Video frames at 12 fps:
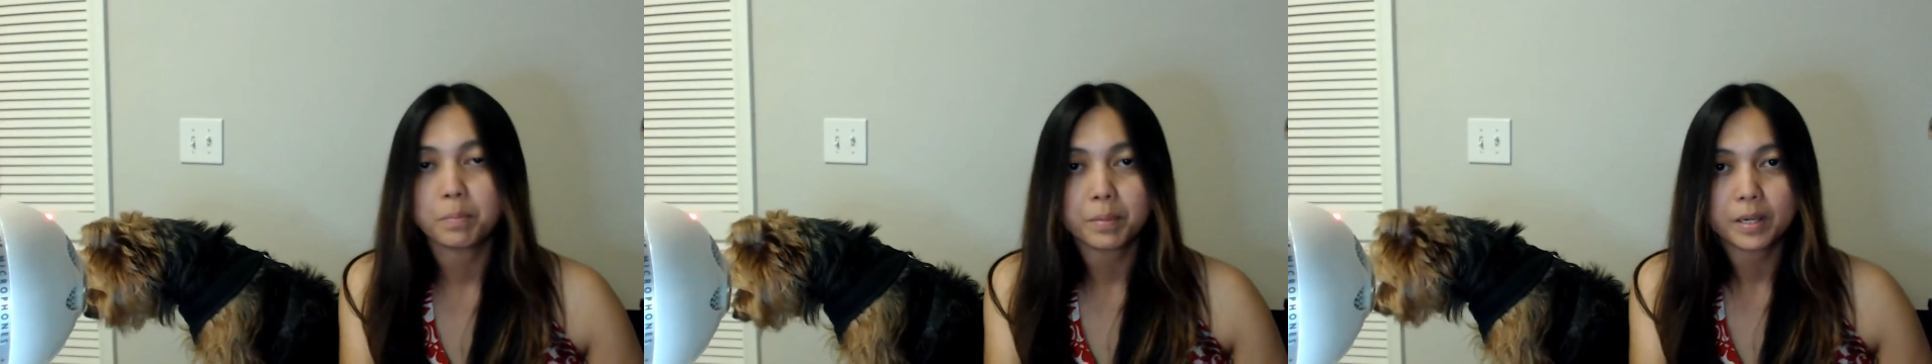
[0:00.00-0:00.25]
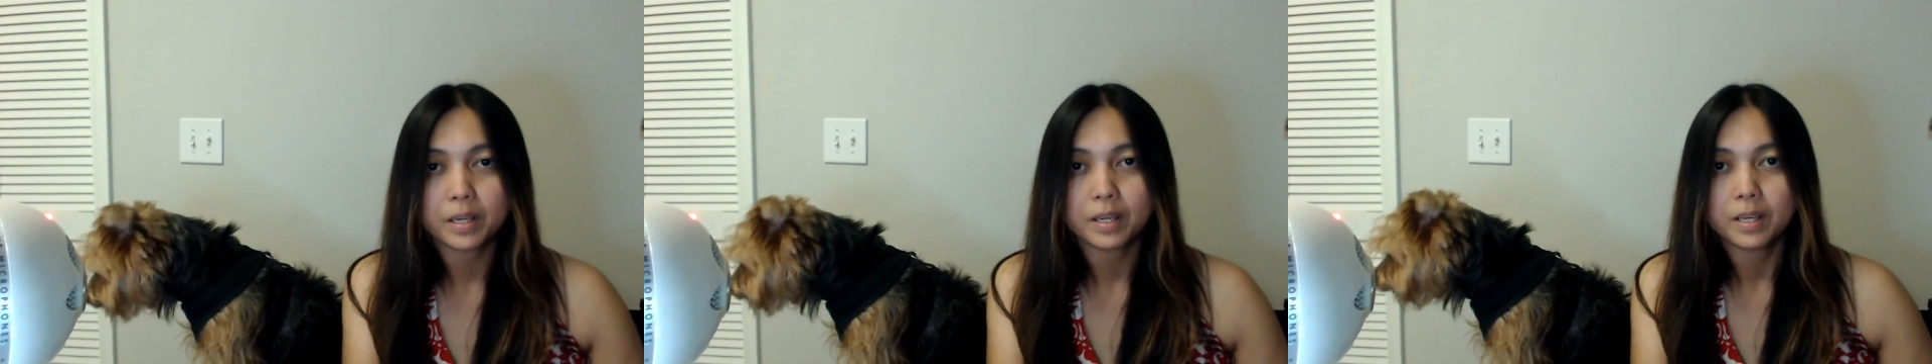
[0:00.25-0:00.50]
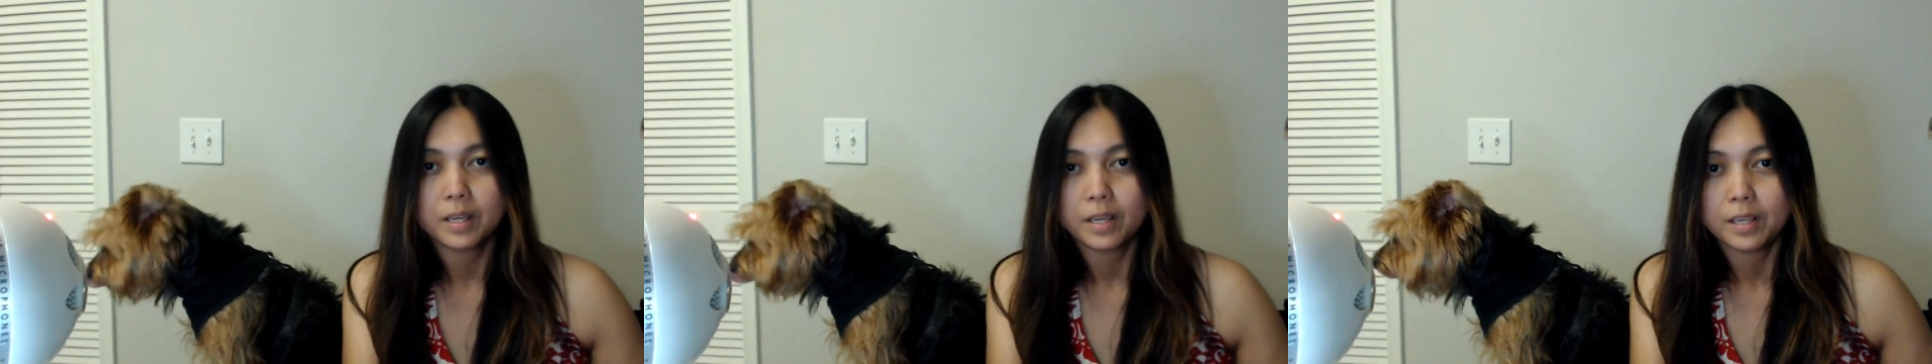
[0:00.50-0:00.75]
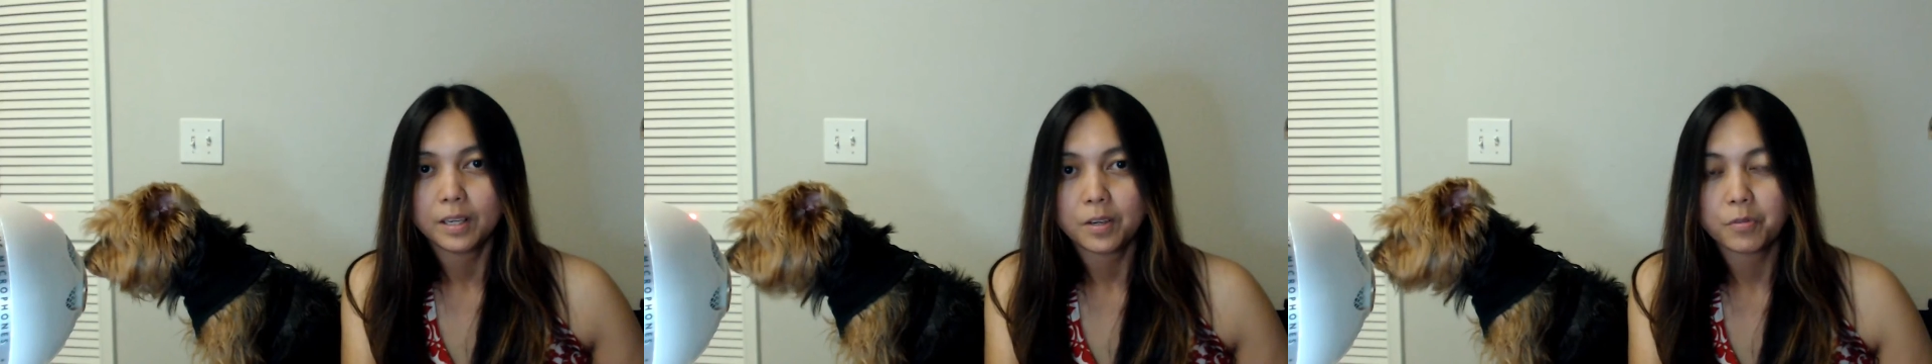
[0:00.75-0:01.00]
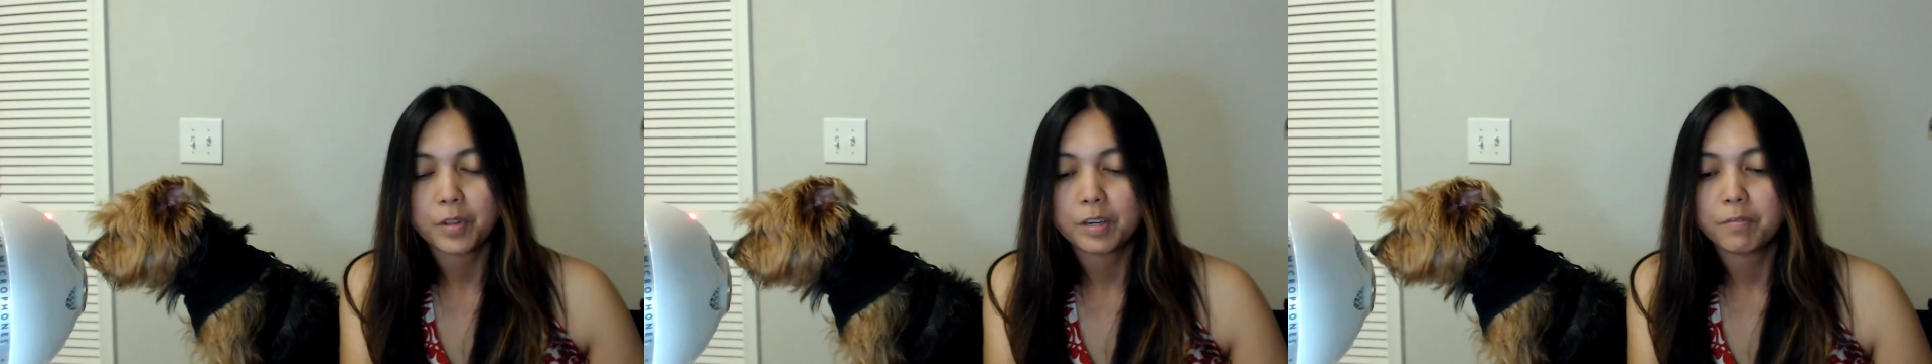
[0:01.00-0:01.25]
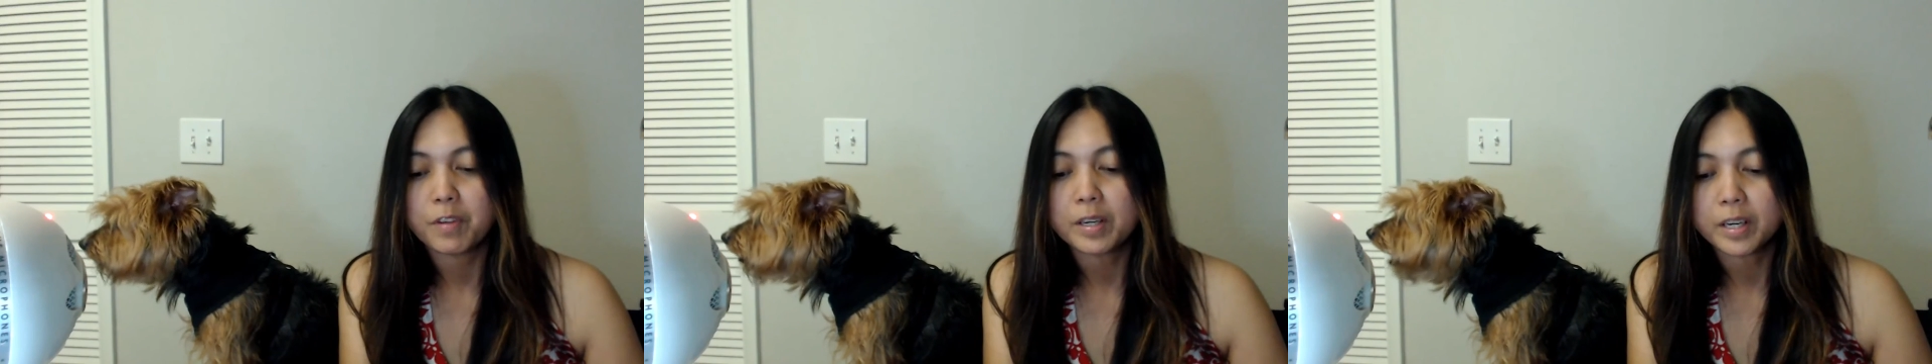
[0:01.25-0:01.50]
But, you know, they're
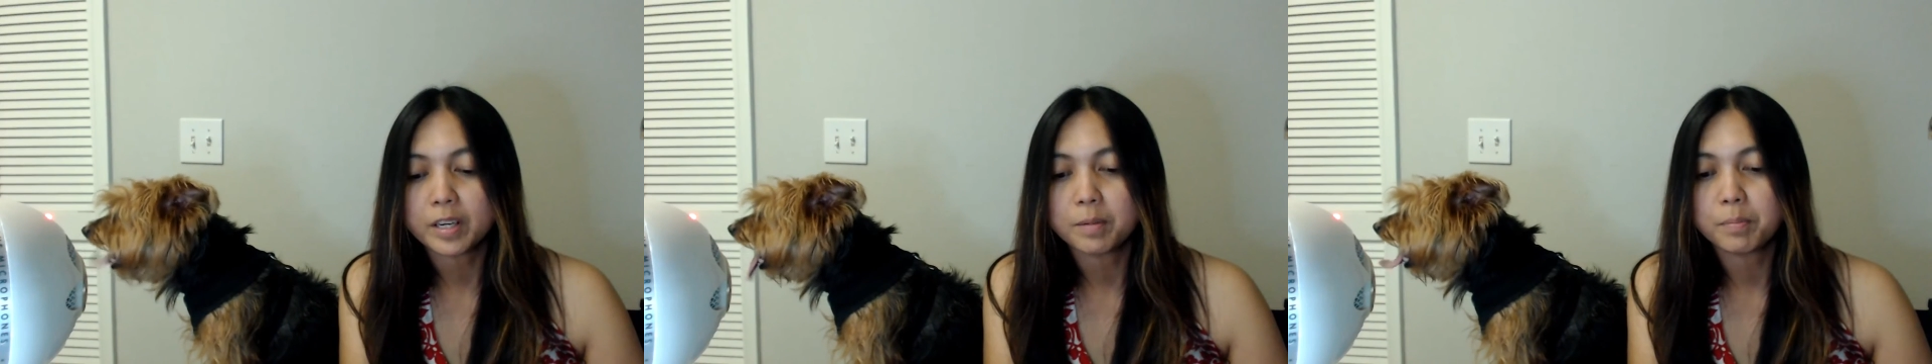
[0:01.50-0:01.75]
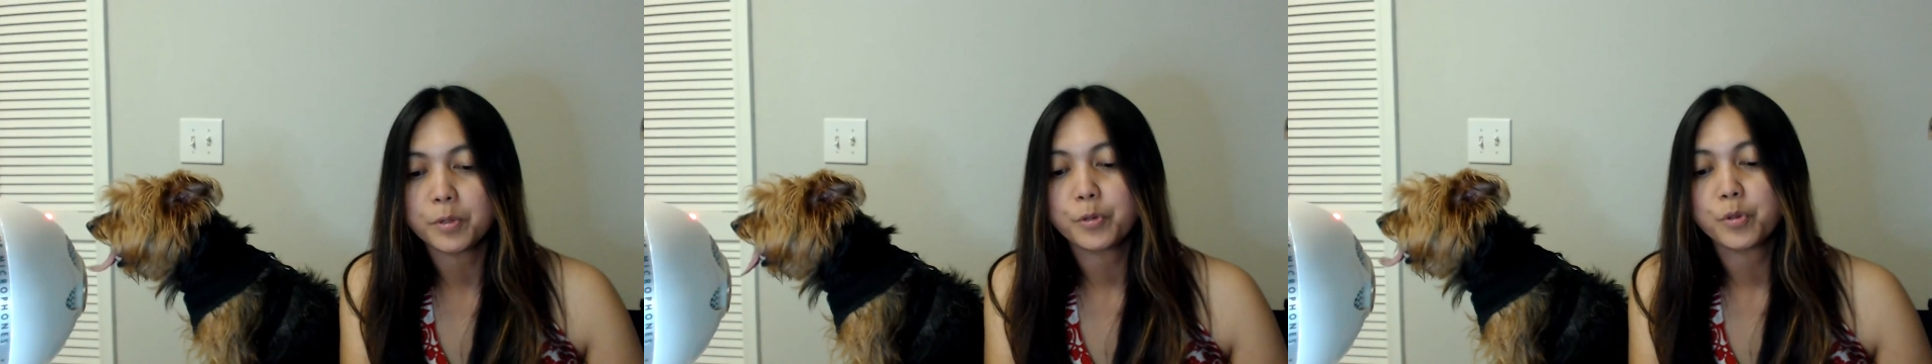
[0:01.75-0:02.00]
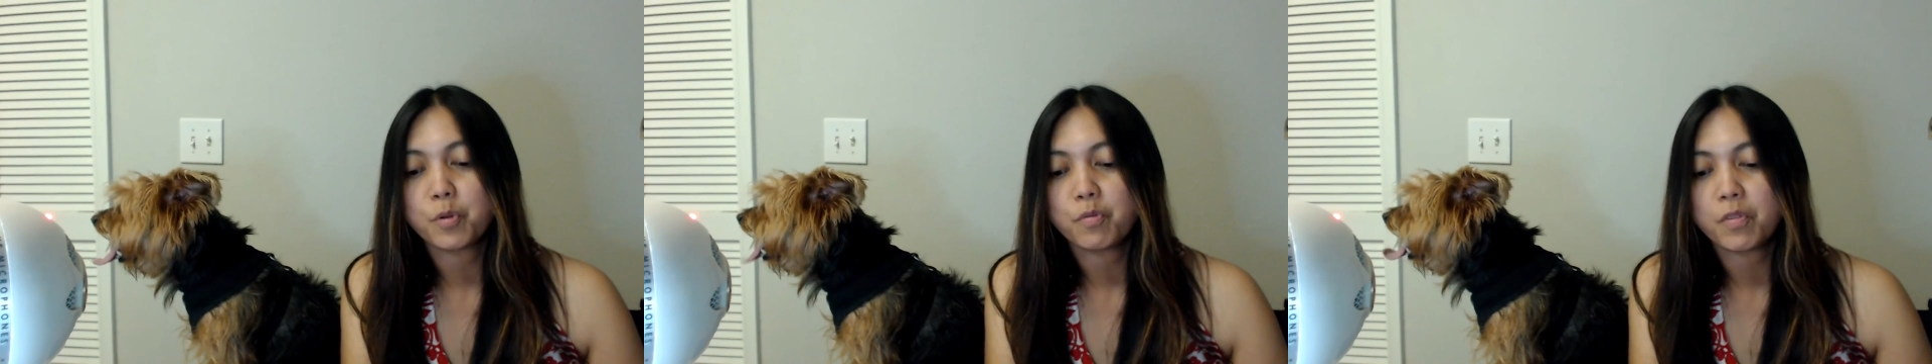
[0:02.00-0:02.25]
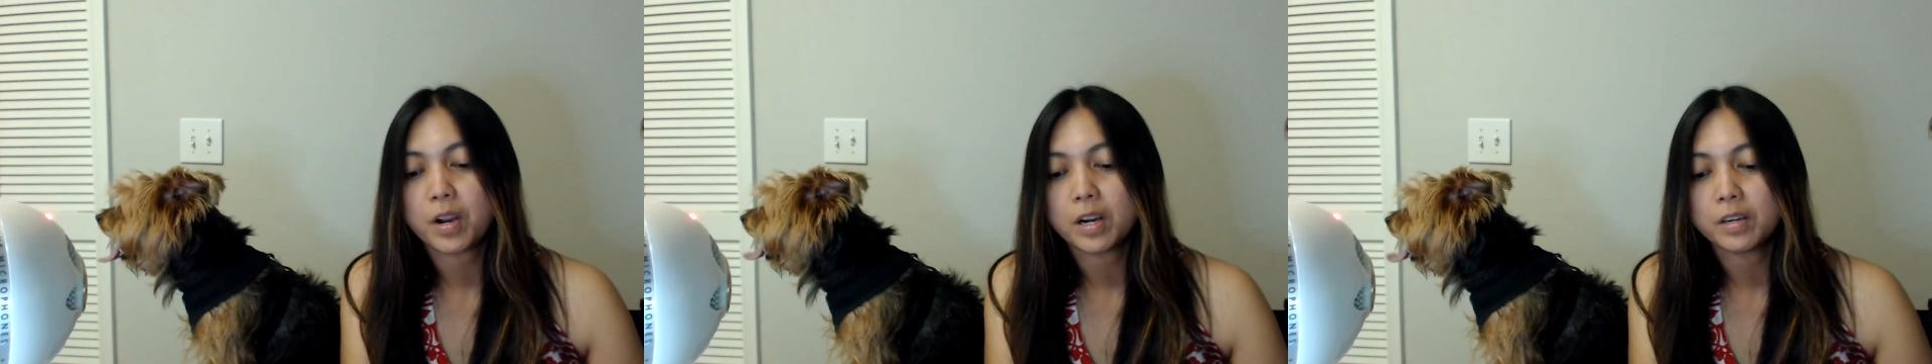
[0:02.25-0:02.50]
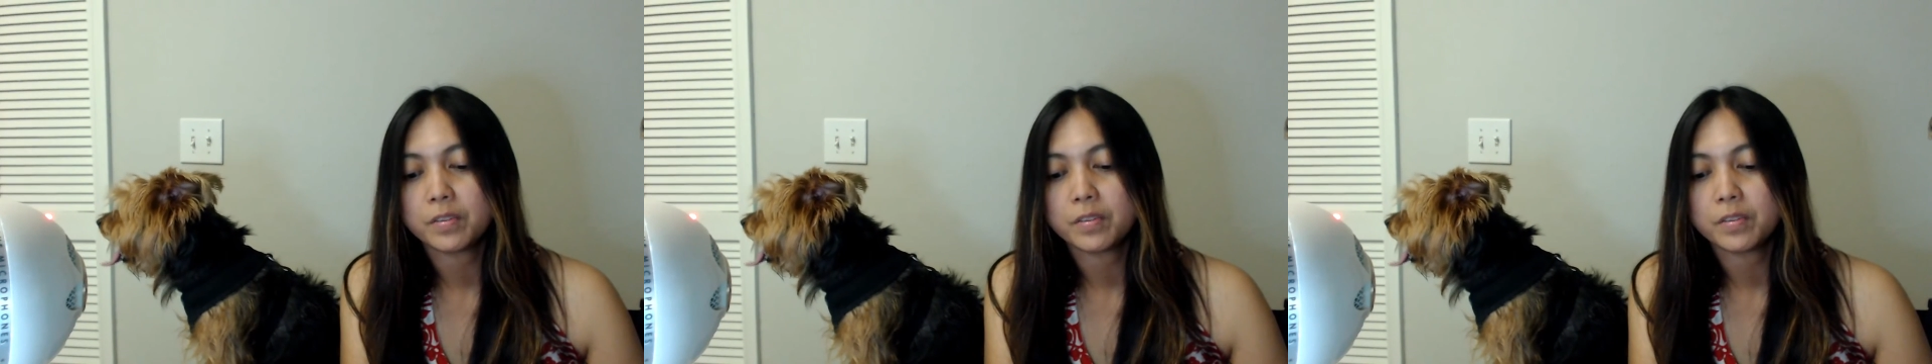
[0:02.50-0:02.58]
very humble so far,